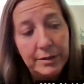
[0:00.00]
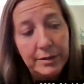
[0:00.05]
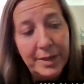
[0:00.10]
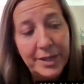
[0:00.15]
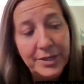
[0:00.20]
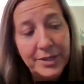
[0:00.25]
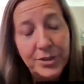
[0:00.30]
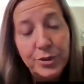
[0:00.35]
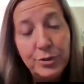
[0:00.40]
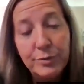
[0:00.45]

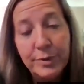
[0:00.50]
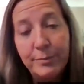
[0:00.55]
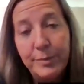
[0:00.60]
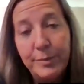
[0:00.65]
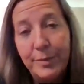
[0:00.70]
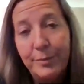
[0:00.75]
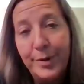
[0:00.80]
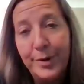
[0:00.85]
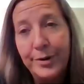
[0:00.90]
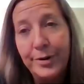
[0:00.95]
I do
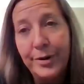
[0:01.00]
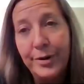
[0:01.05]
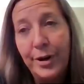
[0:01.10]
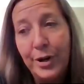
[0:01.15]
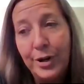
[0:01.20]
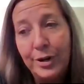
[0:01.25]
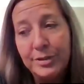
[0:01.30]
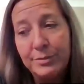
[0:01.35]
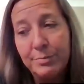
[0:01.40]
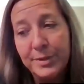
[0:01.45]
remember
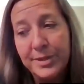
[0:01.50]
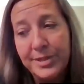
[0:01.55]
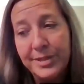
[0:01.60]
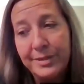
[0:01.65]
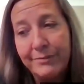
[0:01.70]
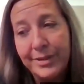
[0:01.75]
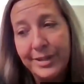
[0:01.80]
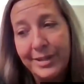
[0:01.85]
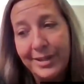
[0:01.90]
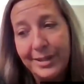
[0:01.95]
her
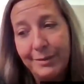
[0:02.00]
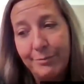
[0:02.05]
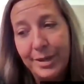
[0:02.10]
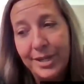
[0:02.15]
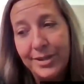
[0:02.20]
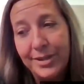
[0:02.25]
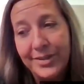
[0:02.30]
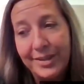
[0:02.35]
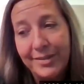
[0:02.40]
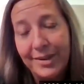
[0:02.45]
specifically
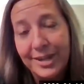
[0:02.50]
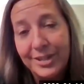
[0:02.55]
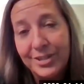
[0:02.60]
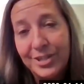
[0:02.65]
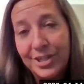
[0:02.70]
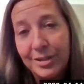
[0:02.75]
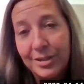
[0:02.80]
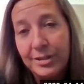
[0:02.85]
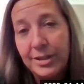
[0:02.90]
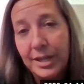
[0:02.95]
because I thought
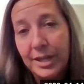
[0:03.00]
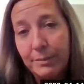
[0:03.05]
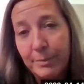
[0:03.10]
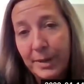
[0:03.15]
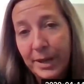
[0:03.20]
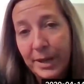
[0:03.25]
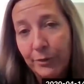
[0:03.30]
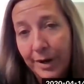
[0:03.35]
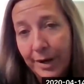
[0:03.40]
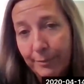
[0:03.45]
she looked like
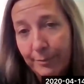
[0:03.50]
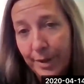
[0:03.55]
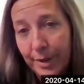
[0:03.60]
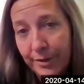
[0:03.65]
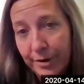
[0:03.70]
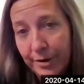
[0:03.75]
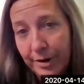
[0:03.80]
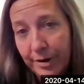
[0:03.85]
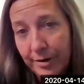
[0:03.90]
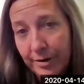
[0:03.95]
my
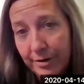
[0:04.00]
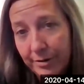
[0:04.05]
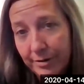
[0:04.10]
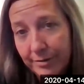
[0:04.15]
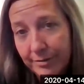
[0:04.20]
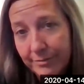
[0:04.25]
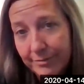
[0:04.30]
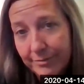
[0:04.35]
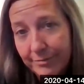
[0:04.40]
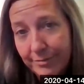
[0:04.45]
grandmother.
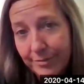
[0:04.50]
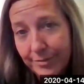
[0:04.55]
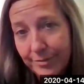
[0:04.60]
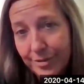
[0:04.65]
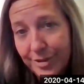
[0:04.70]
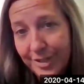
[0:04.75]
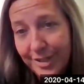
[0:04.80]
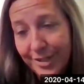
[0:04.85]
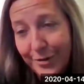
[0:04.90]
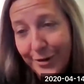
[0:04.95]

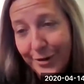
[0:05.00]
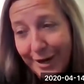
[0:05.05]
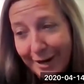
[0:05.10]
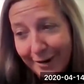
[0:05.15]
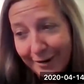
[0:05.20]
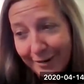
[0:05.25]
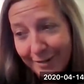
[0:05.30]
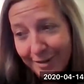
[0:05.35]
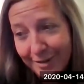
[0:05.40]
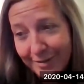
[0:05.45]
She did her
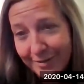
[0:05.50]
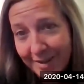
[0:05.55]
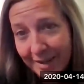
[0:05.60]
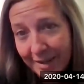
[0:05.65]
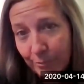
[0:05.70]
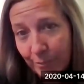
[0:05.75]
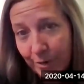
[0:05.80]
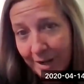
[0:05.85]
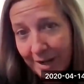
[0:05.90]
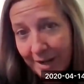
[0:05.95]
hair the
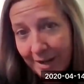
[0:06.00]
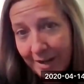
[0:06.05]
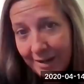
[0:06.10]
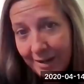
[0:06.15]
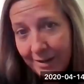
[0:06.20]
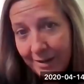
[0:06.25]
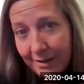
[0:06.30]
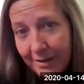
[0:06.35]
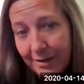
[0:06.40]
same way.